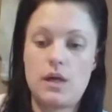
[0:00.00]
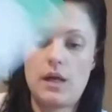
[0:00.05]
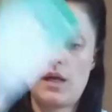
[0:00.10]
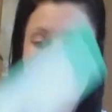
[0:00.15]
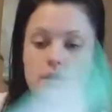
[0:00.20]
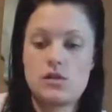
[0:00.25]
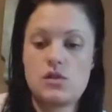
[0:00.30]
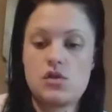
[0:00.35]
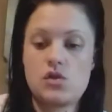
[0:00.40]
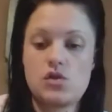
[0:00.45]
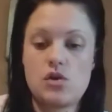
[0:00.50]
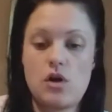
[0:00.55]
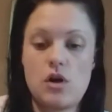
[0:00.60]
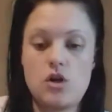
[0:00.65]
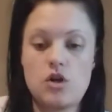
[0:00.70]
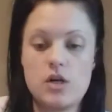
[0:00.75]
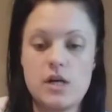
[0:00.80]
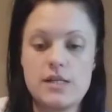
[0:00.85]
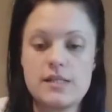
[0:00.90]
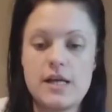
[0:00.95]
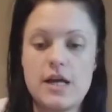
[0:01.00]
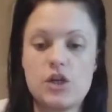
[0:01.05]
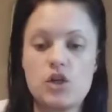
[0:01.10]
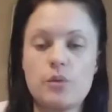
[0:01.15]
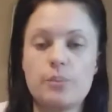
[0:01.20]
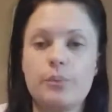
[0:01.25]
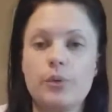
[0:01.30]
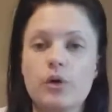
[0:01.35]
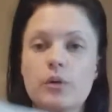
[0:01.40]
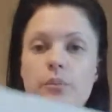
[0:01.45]
So you're going to take
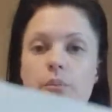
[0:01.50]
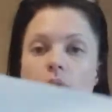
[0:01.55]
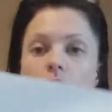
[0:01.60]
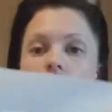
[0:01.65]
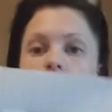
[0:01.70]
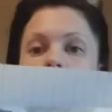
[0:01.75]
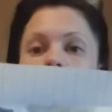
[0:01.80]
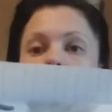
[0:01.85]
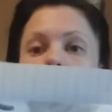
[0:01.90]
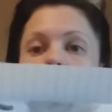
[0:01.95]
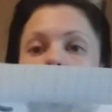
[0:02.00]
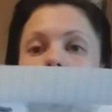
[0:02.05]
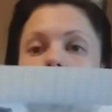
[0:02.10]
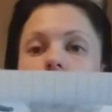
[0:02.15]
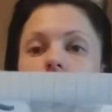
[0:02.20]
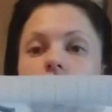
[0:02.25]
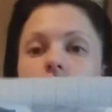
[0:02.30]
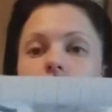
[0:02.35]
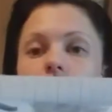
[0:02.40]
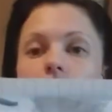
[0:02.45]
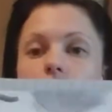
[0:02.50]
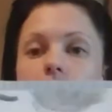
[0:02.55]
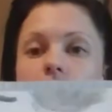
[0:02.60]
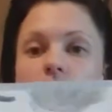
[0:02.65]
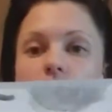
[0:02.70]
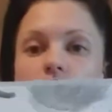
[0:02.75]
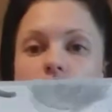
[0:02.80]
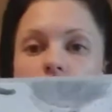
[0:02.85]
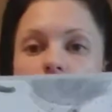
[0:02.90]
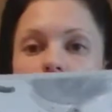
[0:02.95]
your bookmark and you're going to now
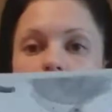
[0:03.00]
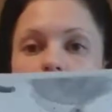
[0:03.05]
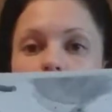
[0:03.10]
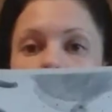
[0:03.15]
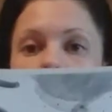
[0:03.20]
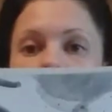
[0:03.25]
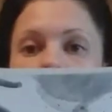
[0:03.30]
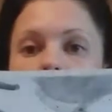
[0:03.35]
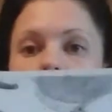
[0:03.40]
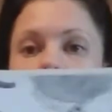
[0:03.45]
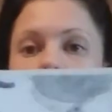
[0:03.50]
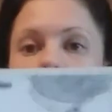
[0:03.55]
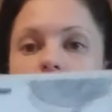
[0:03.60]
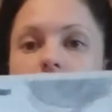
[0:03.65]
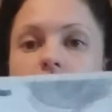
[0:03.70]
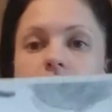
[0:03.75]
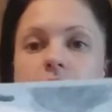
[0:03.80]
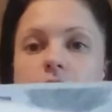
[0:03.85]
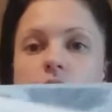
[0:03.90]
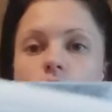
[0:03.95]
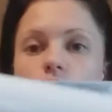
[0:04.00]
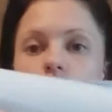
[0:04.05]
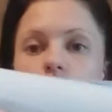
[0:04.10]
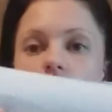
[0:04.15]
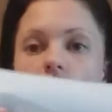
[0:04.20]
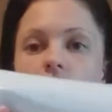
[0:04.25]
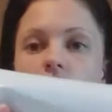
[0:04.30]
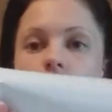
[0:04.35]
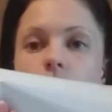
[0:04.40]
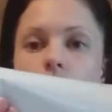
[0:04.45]
measure. You're going to measure so that folds
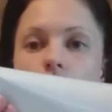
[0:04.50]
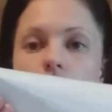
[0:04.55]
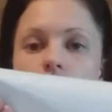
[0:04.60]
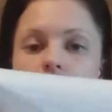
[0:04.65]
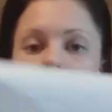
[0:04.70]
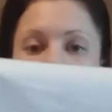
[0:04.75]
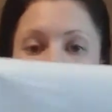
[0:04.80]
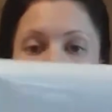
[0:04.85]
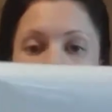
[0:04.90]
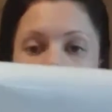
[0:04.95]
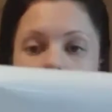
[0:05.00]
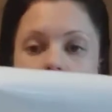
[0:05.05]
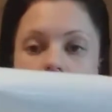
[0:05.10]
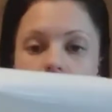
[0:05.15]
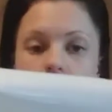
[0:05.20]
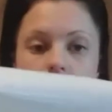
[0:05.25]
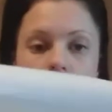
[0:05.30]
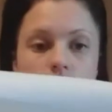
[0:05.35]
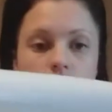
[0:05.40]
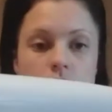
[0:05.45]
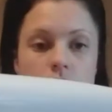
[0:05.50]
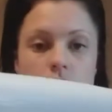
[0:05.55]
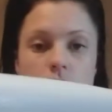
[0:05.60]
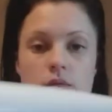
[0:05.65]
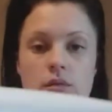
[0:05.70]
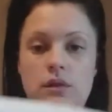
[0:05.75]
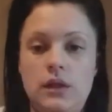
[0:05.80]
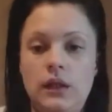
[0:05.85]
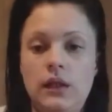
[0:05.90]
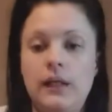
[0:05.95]
over both sides.
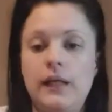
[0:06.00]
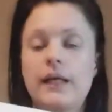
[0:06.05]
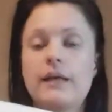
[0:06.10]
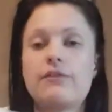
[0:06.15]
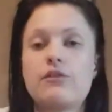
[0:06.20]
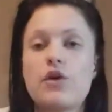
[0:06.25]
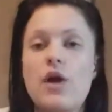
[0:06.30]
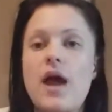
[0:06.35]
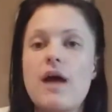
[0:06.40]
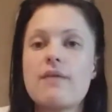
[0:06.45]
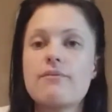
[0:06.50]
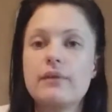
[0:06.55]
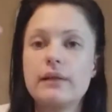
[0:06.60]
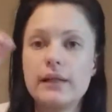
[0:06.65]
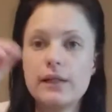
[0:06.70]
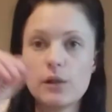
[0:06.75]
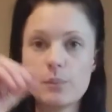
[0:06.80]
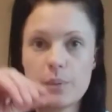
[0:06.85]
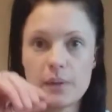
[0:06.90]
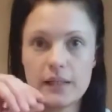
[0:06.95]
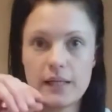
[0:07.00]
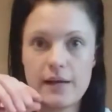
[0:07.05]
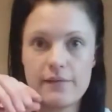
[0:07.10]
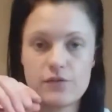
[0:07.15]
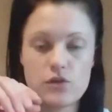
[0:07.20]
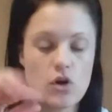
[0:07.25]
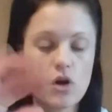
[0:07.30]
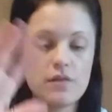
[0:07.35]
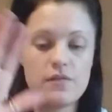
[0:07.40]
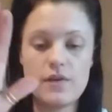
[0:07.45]
If you have a little bit
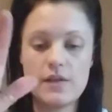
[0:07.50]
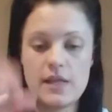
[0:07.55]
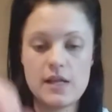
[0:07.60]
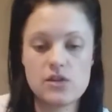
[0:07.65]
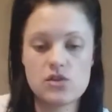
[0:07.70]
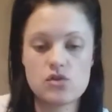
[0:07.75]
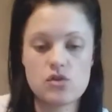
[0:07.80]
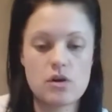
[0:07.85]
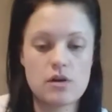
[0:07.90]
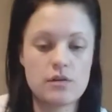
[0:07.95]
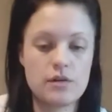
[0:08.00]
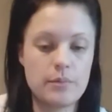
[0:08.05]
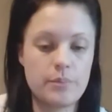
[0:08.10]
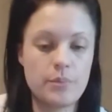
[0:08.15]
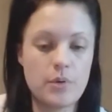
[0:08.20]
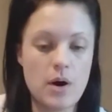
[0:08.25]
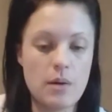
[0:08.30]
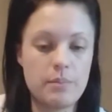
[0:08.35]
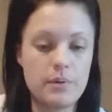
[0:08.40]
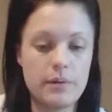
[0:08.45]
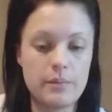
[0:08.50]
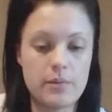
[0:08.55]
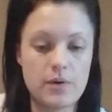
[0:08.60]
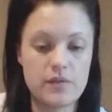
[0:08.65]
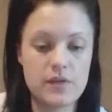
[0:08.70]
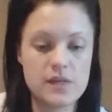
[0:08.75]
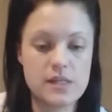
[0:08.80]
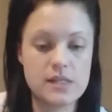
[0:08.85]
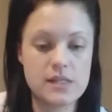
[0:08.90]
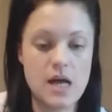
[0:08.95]
left over, that's not a problem. On
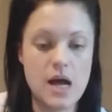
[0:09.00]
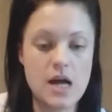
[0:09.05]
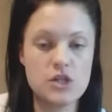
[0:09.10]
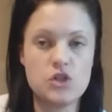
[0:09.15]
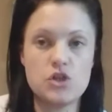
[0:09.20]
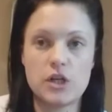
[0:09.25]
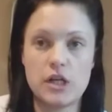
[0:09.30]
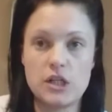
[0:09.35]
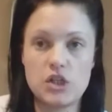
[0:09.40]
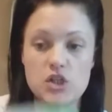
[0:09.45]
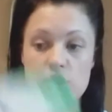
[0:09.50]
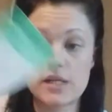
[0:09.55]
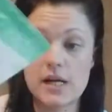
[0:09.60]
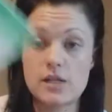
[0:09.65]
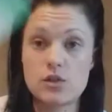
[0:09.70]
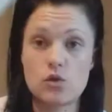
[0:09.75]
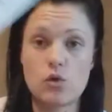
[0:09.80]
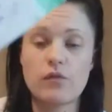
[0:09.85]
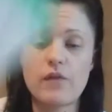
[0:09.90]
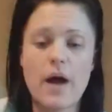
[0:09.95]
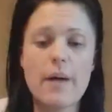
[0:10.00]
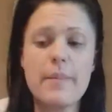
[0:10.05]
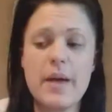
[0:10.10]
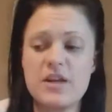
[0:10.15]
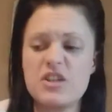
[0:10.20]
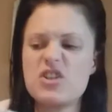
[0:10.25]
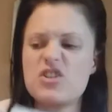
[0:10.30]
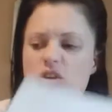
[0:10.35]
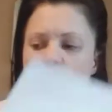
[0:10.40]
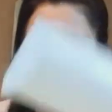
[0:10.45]
the sides, you can just cut it off. I'm
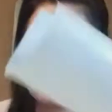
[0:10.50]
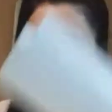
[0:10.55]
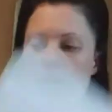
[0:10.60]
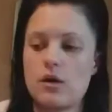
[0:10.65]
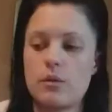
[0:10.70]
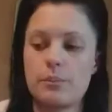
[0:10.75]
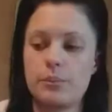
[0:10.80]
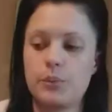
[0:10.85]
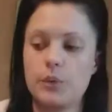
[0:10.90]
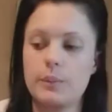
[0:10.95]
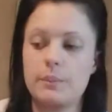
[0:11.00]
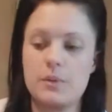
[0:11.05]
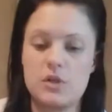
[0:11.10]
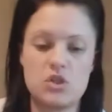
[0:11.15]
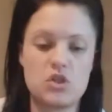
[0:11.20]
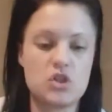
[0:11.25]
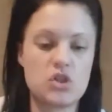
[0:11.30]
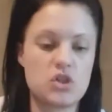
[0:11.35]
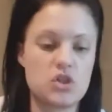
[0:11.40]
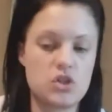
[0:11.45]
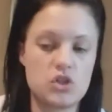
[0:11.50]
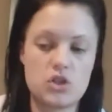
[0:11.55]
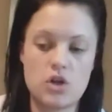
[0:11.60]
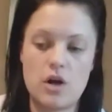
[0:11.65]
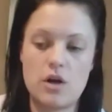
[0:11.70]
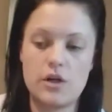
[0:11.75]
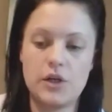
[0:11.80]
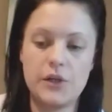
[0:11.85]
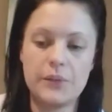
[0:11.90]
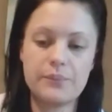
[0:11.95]
actually going to do that on purpose just to show
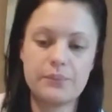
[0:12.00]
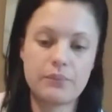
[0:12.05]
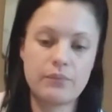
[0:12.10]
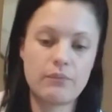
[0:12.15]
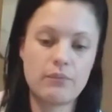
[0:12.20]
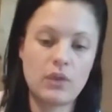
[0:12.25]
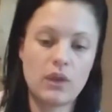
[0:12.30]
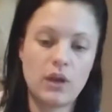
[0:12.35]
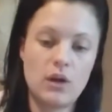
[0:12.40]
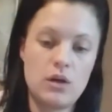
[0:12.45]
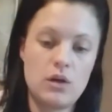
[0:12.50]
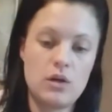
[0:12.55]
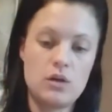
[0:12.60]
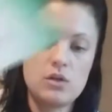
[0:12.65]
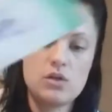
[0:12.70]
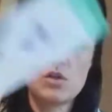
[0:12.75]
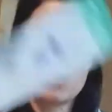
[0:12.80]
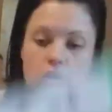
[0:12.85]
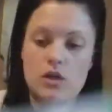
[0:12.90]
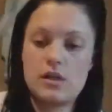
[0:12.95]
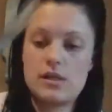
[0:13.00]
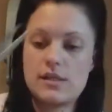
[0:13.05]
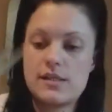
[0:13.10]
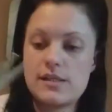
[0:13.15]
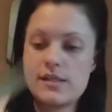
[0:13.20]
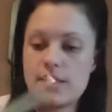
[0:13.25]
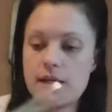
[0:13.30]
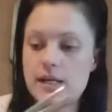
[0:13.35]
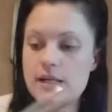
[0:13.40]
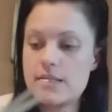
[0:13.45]
you. So you're going to
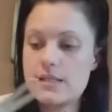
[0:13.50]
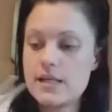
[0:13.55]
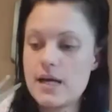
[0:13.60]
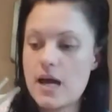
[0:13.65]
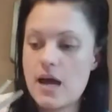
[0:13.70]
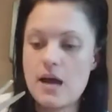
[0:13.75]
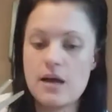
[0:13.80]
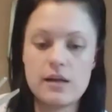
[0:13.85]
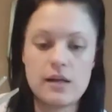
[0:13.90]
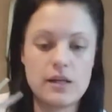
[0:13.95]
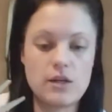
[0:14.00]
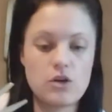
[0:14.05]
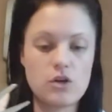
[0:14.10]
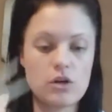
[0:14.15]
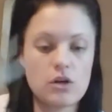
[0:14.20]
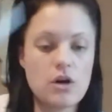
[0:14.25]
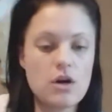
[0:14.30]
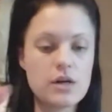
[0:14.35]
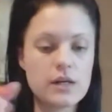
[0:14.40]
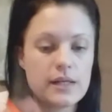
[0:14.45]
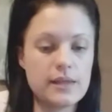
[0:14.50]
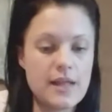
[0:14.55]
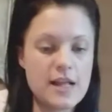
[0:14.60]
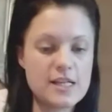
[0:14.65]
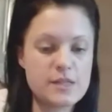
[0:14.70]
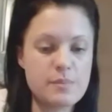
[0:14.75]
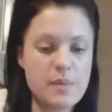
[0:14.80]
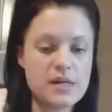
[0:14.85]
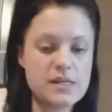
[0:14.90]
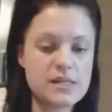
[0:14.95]
stick it down and you're going to, okay,
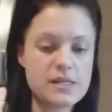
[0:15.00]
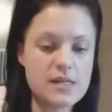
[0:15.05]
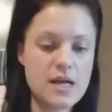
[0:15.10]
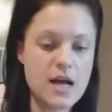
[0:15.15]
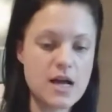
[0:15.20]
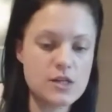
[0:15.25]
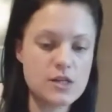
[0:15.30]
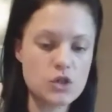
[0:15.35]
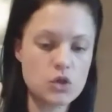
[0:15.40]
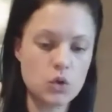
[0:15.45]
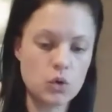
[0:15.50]
that's my size.